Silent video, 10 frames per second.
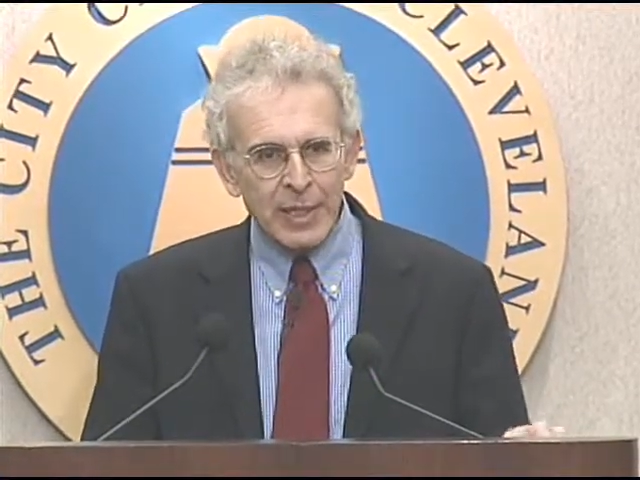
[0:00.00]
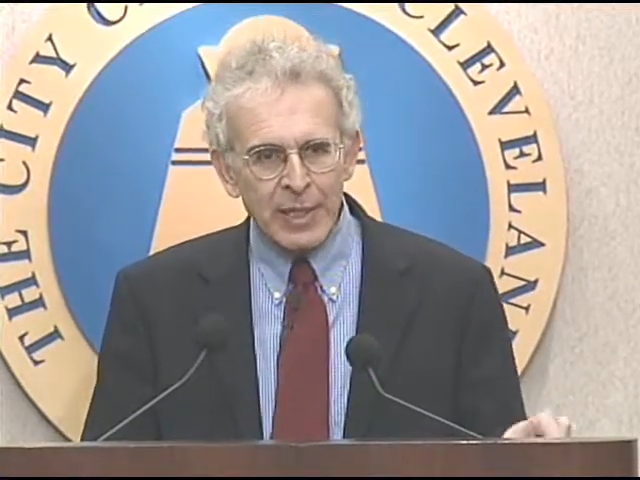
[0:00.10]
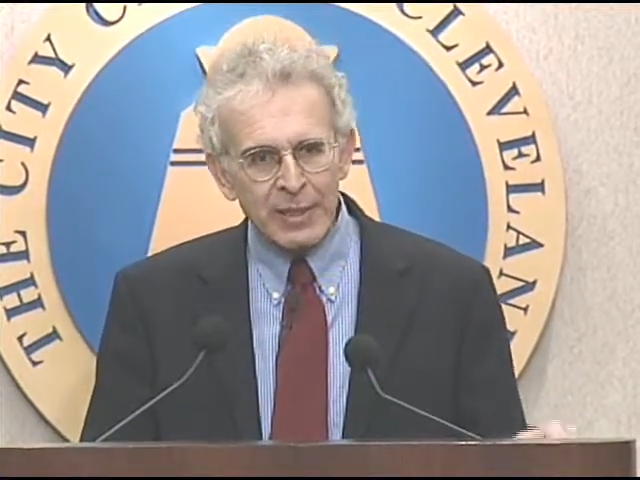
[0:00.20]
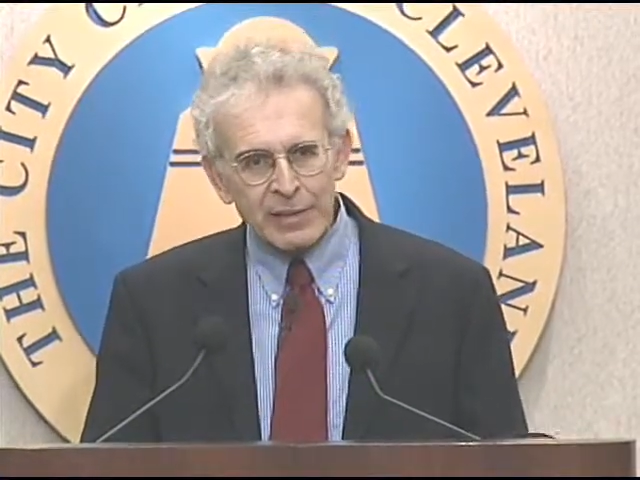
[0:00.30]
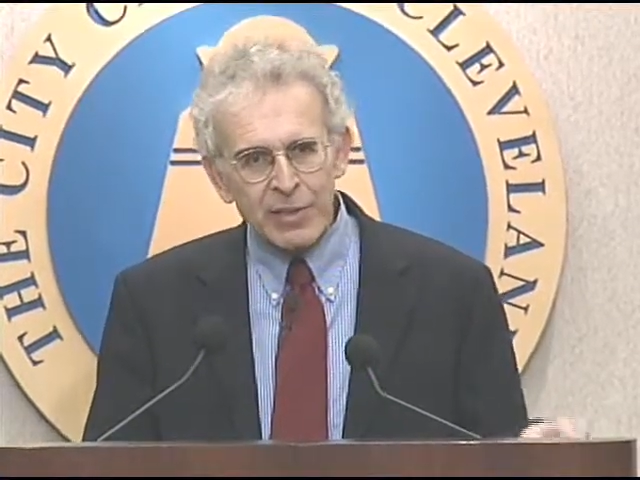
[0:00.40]

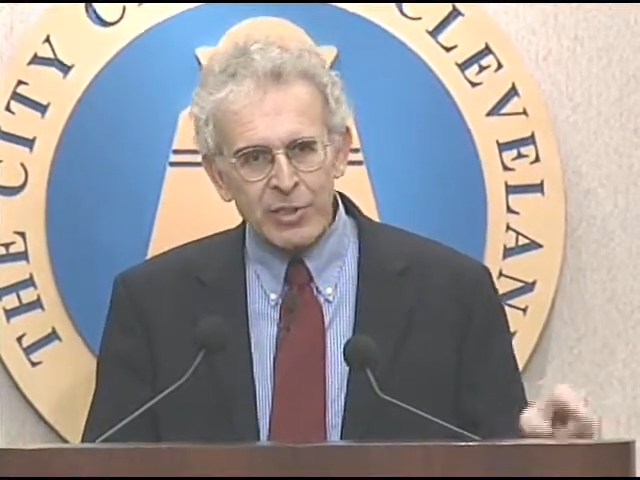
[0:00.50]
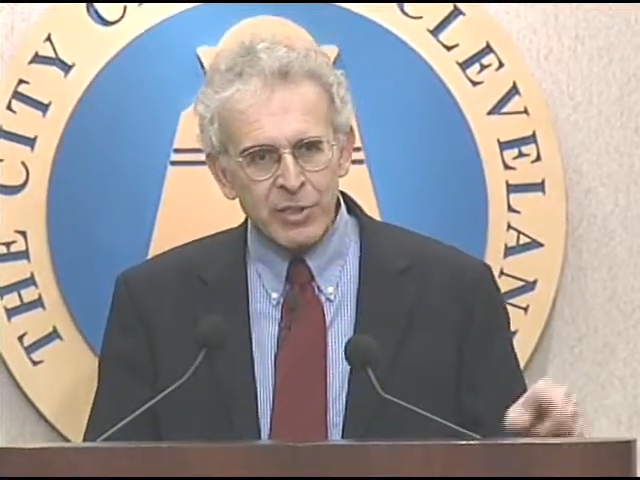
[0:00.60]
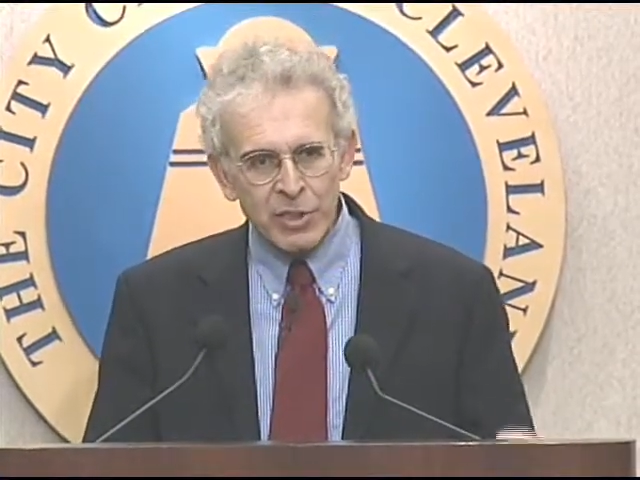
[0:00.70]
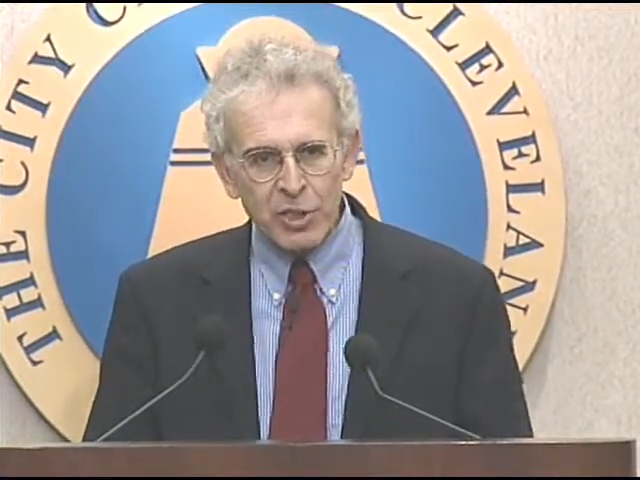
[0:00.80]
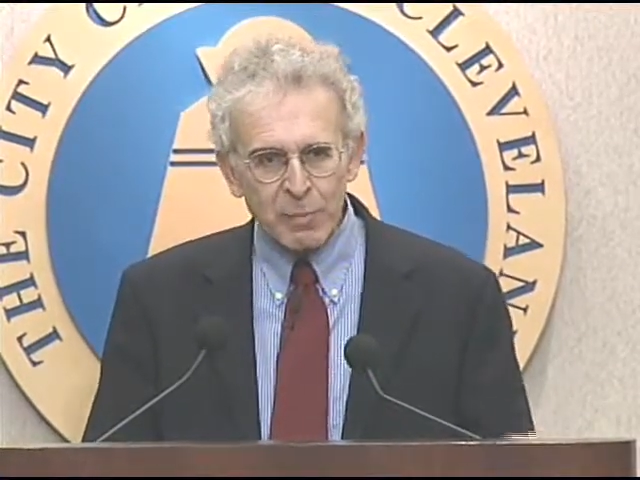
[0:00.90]
and that leads
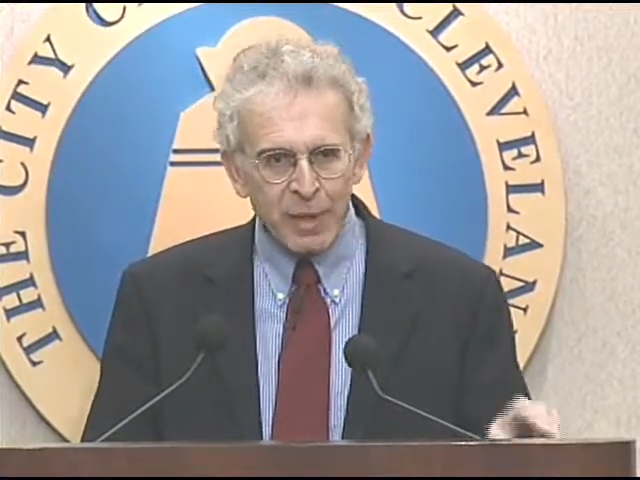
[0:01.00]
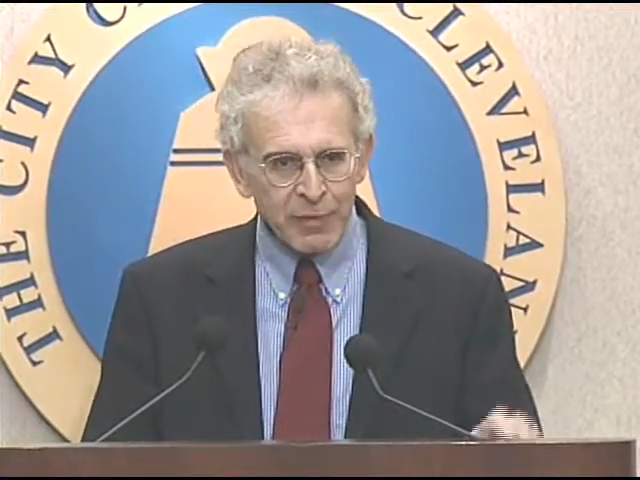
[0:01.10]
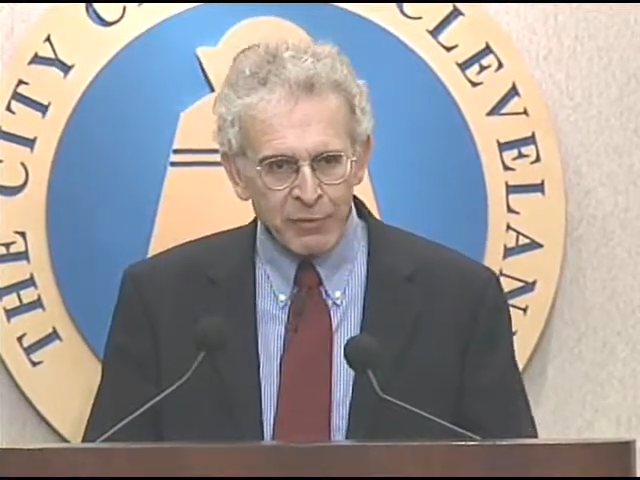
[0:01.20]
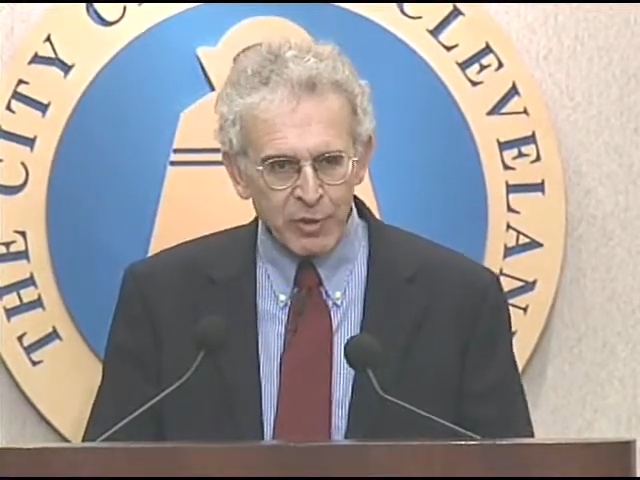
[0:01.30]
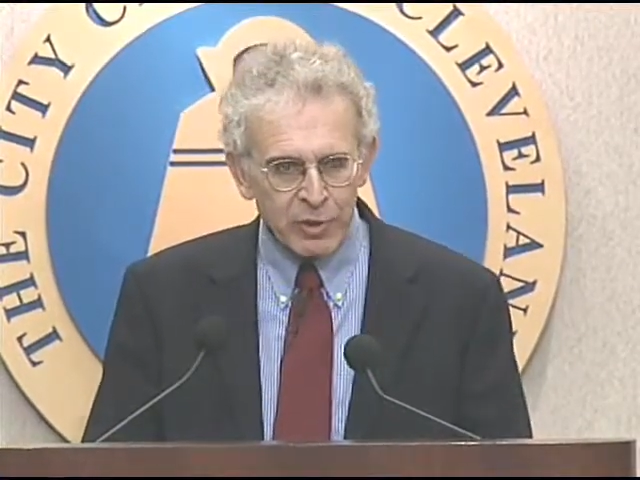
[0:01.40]
to cheap
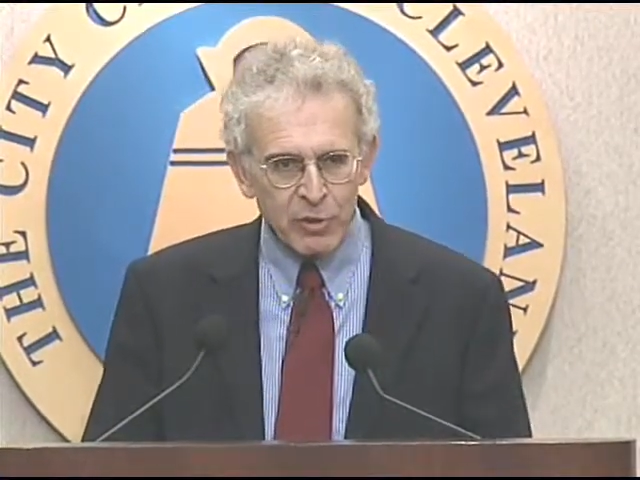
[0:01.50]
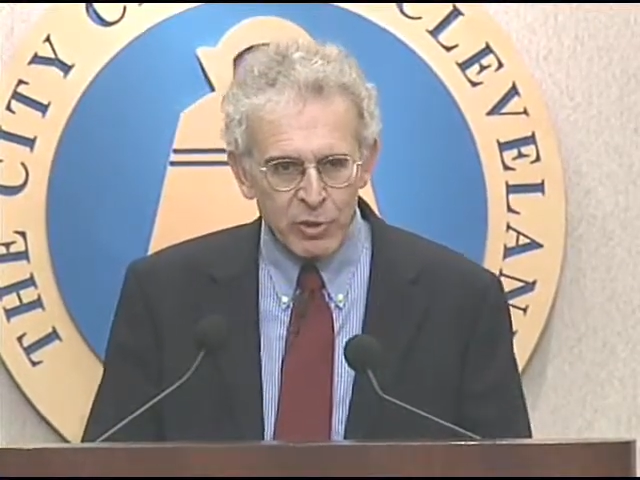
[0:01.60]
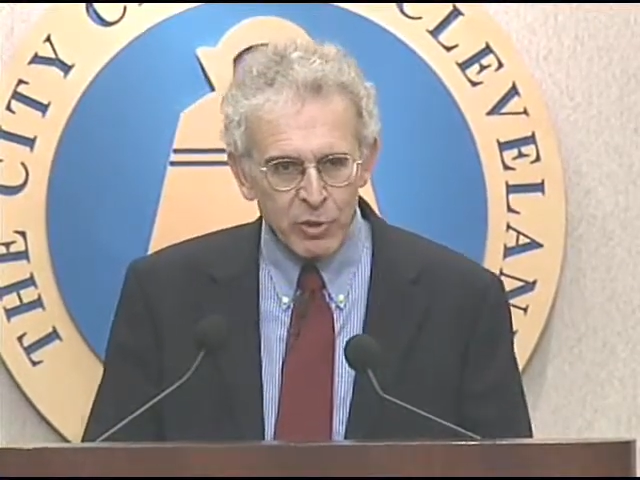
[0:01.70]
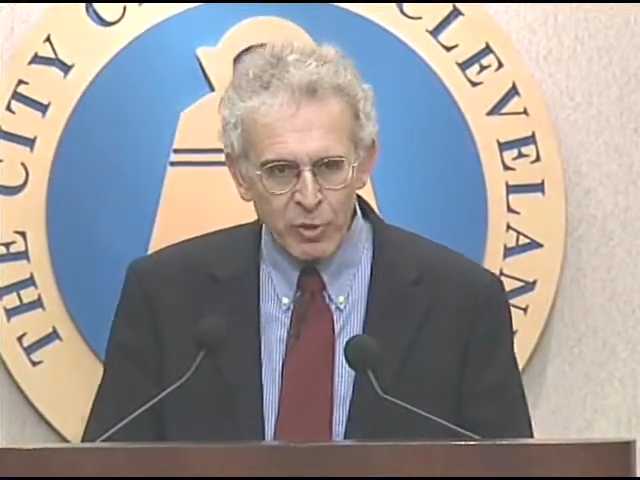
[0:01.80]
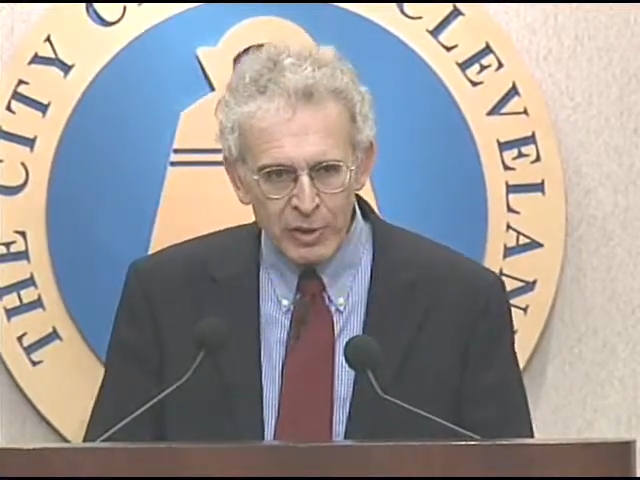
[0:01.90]
high
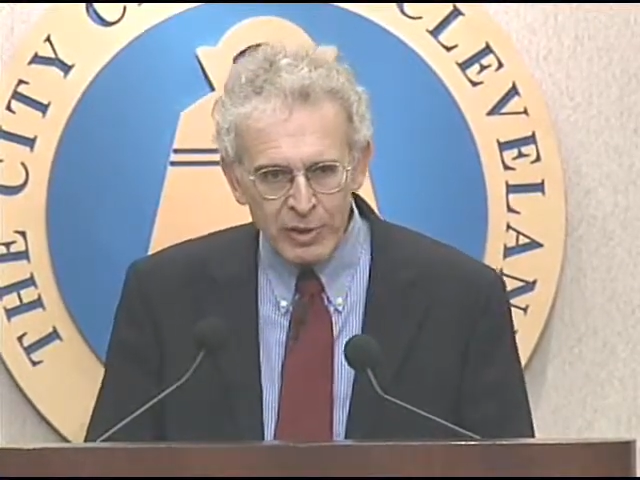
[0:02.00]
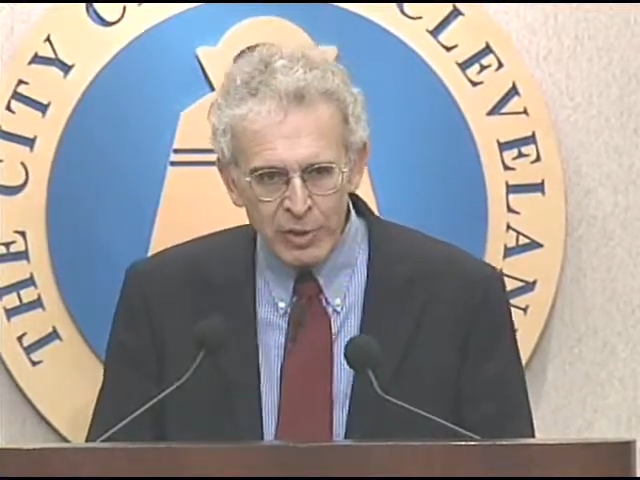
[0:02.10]
fructose corn